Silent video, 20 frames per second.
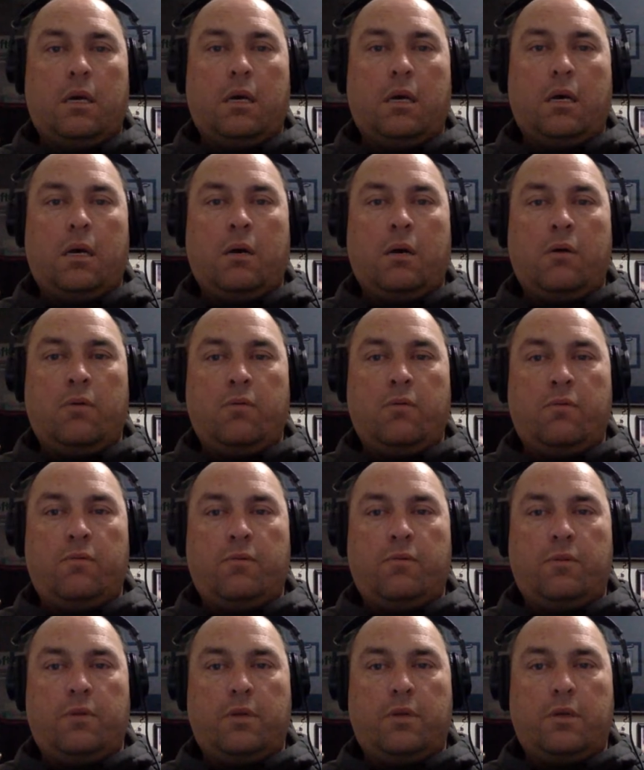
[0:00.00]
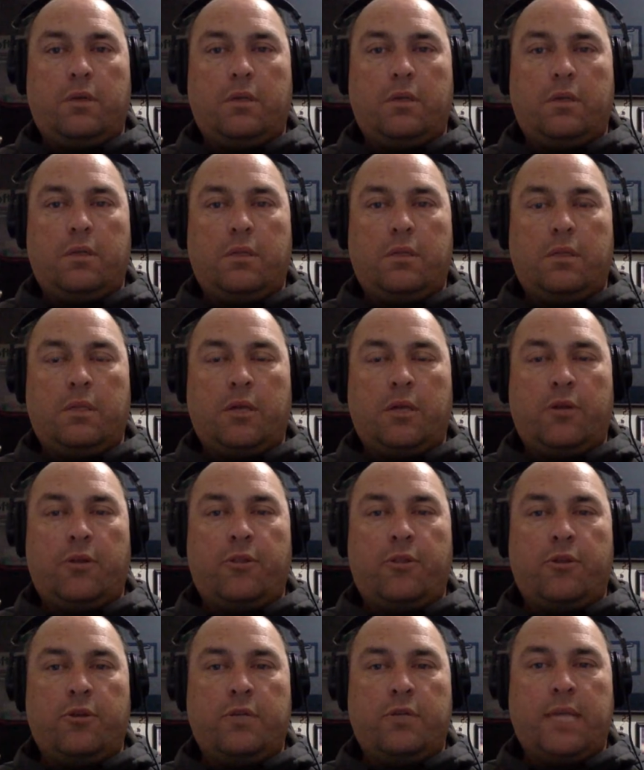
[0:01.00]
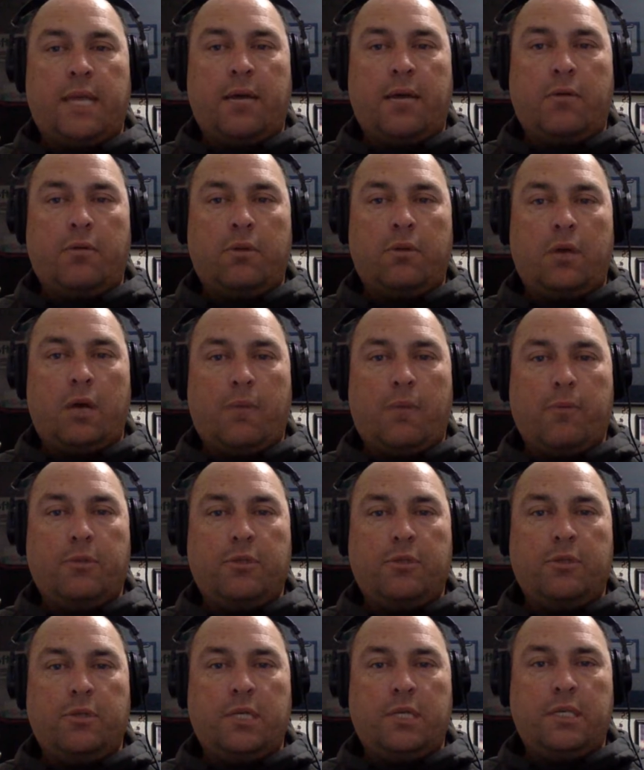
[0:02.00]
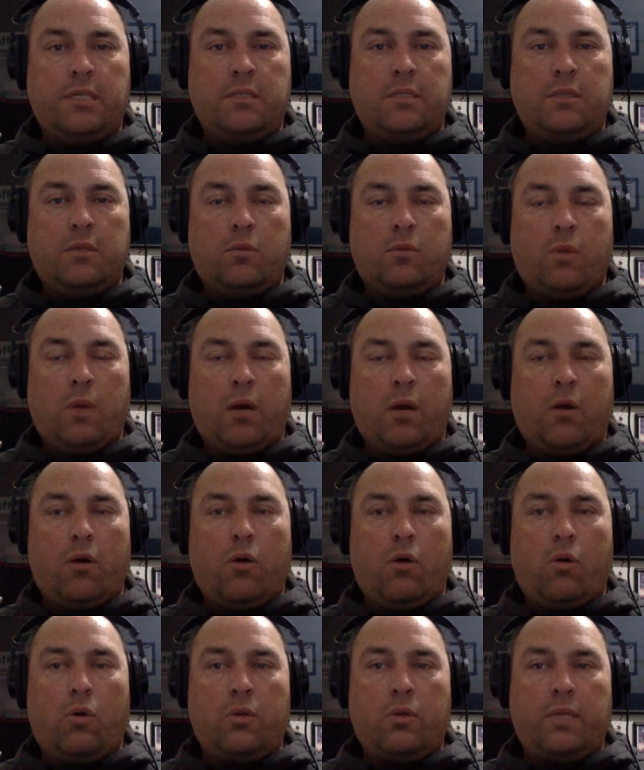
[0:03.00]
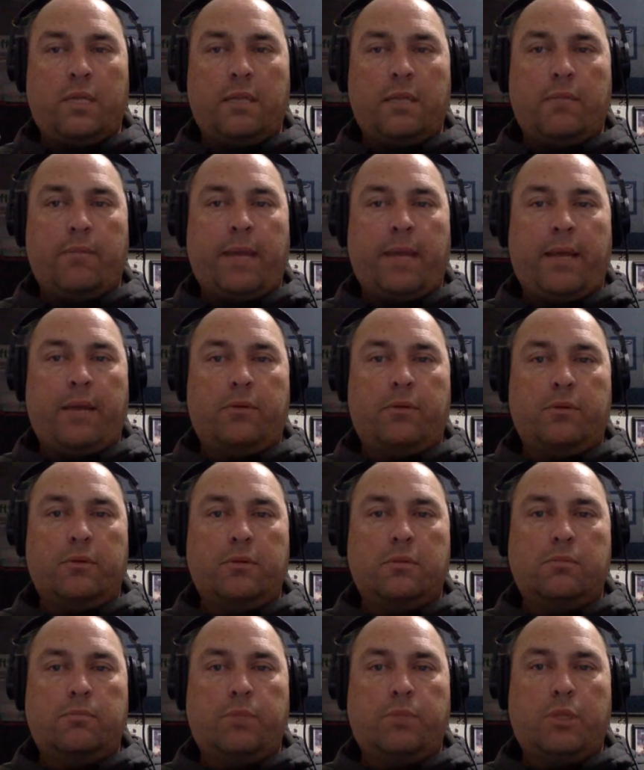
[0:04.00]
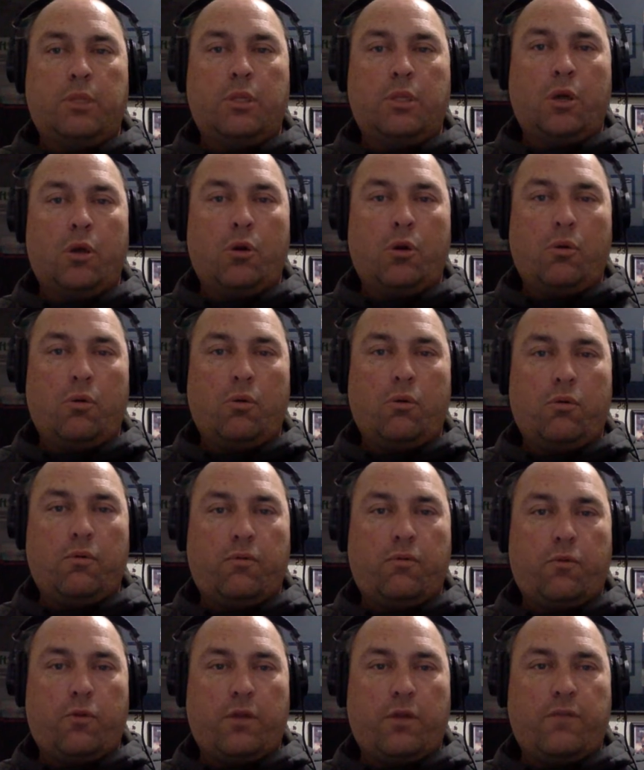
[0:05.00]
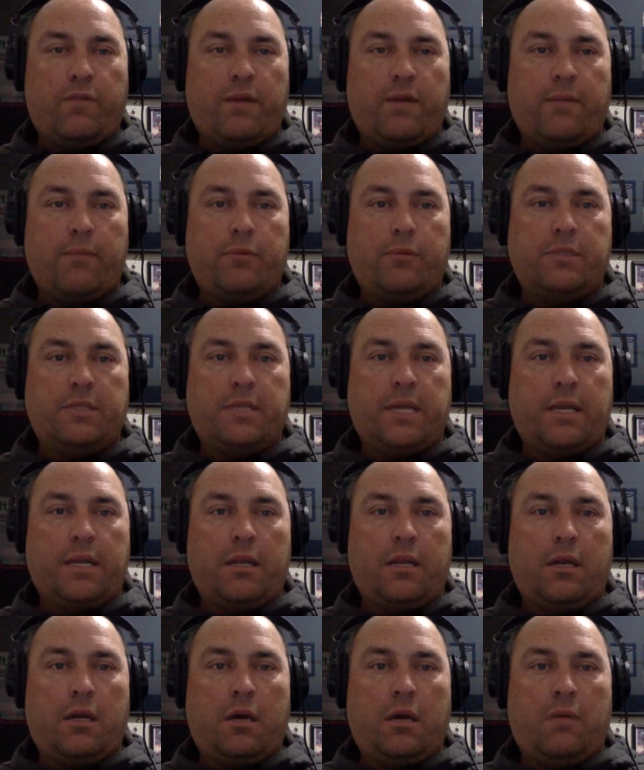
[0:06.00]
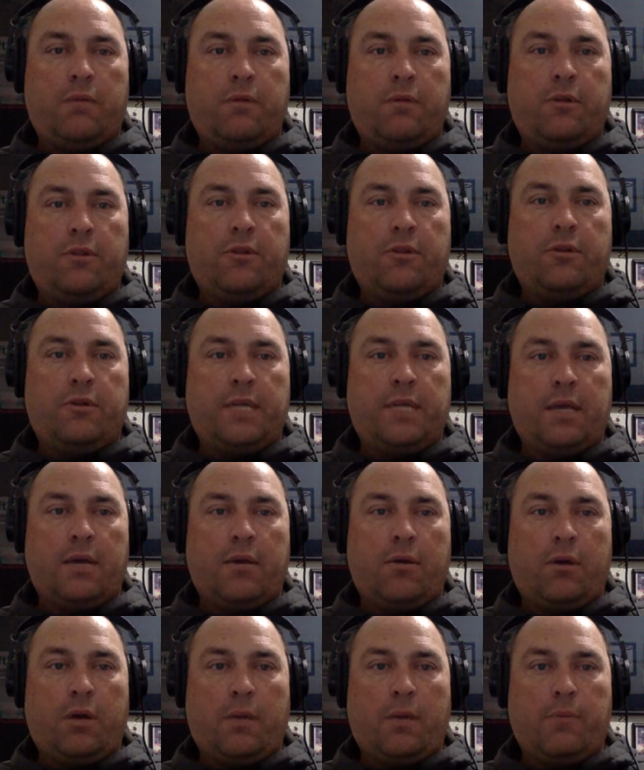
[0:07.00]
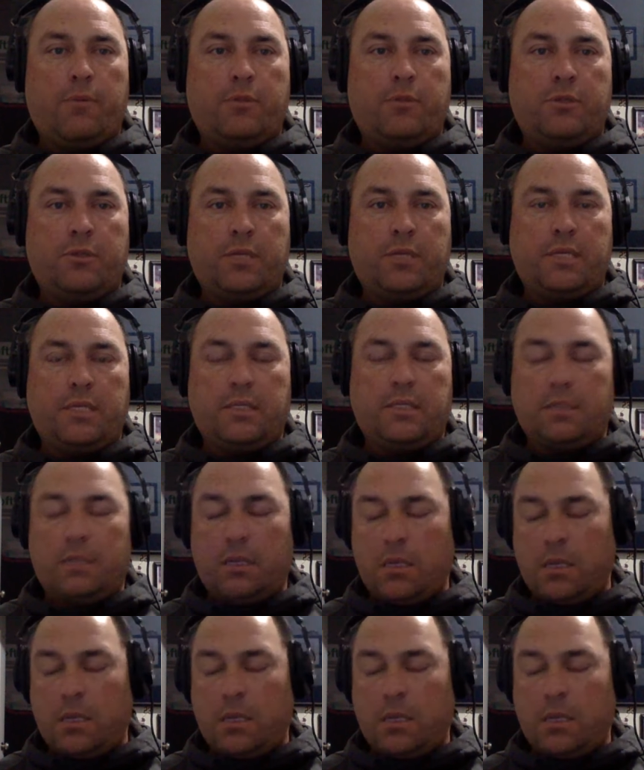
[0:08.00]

of their third down opportunities, while holding the Bengals below 45% of their third down opportunities.